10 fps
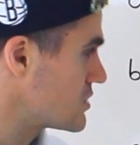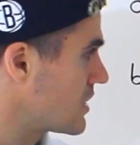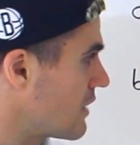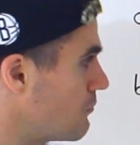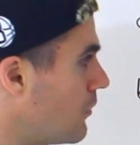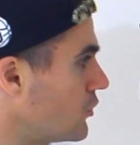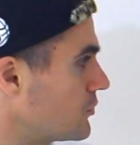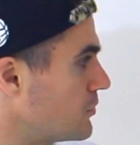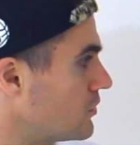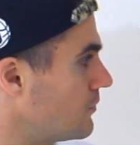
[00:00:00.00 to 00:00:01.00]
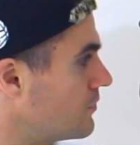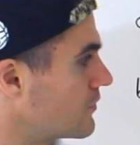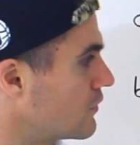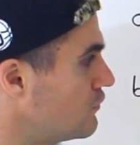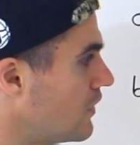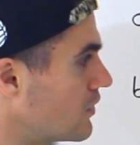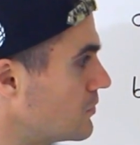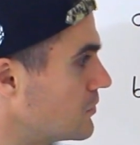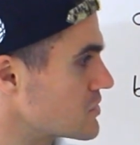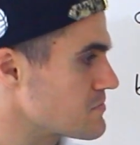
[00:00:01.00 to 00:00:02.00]
because you could have multiple
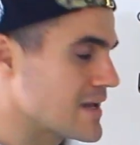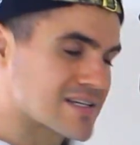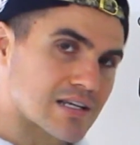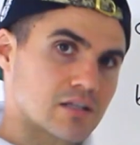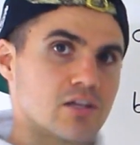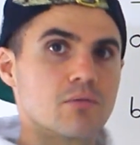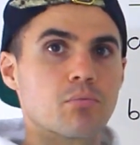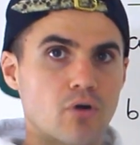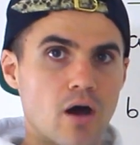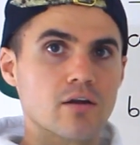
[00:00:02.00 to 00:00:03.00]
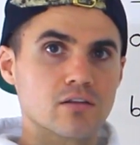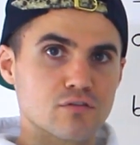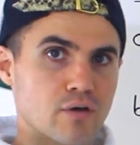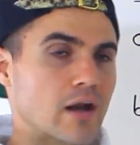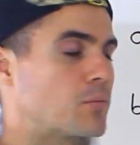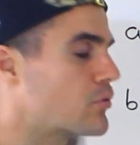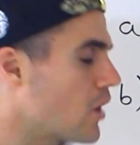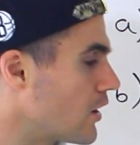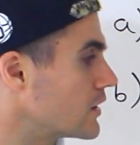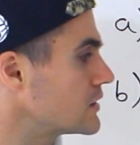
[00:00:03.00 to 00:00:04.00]
variables. Basically, the product, the final
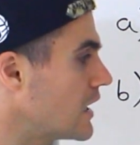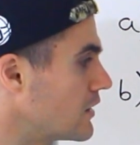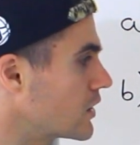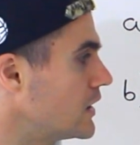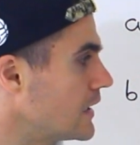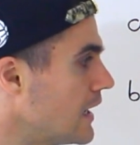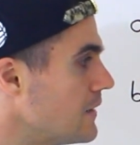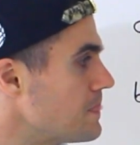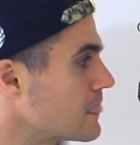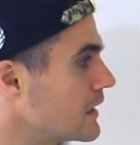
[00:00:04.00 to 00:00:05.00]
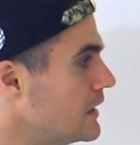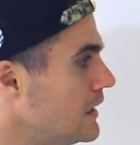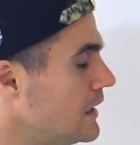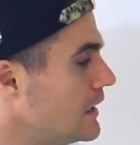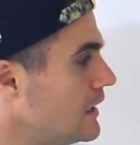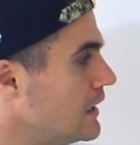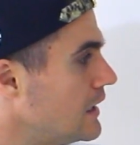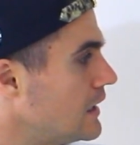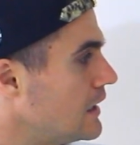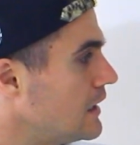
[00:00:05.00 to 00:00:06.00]
product that you're going to get
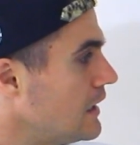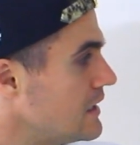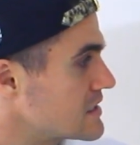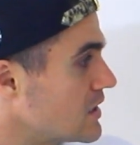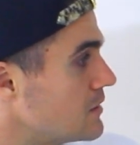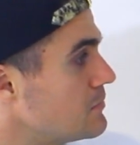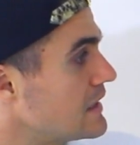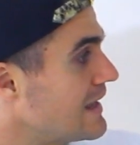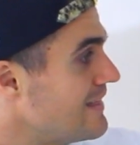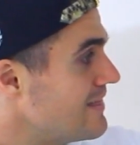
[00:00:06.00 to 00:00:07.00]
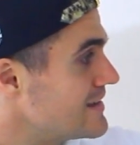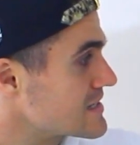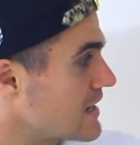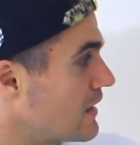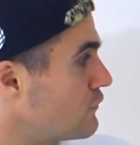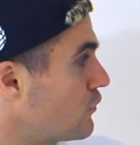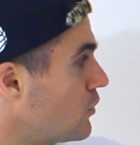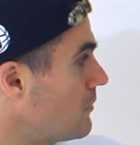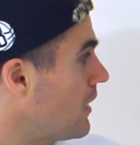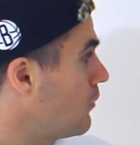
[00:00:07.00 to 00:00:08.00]
is going to be in this kind of
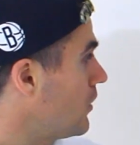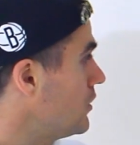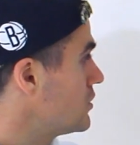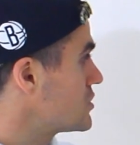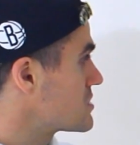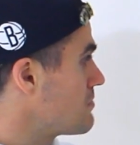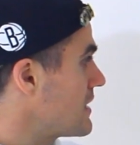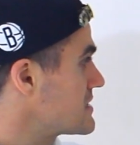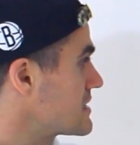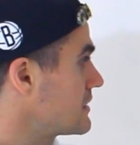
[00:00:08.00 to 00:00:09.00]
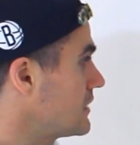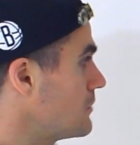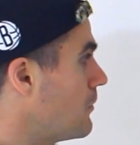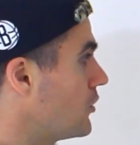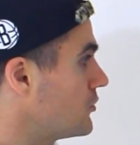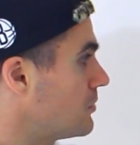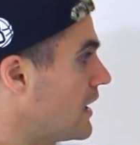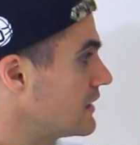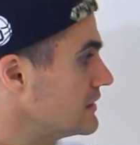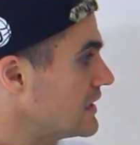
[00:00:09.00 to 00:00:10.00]
format where you're just basically
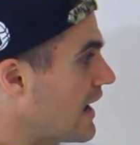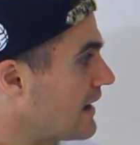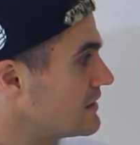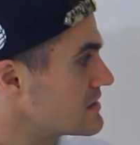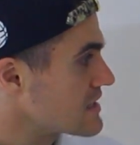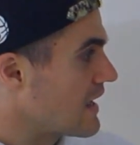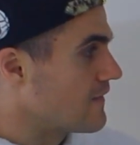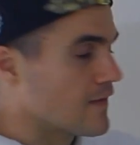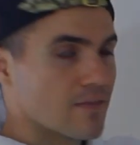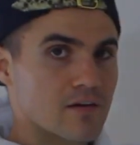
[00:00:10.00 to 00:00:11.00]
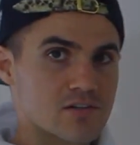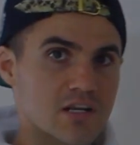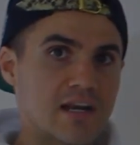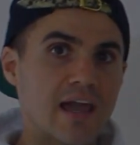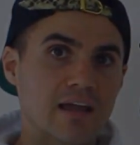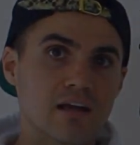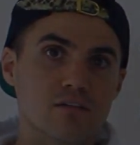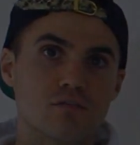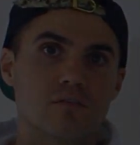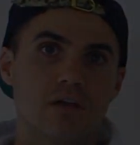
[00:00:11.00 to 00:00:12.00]
multiplying the ends and then there's a
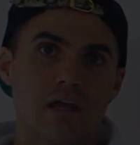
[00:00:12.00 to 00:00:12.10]
negative